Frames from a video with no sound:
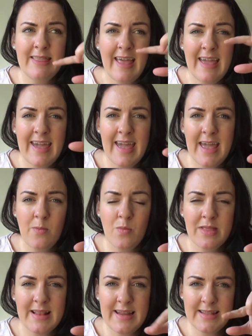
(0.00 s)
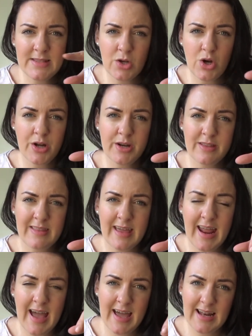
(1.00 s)
They came with lids on
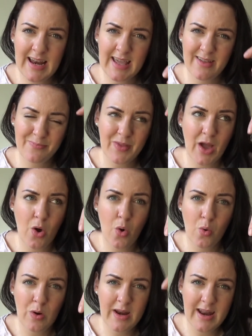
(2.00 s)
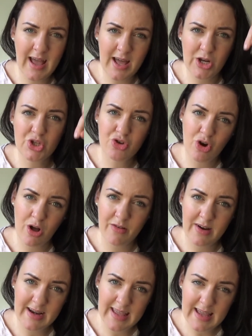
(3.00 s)
that had like a hole in it and a straw
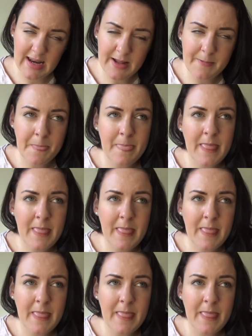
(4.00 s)
already in it.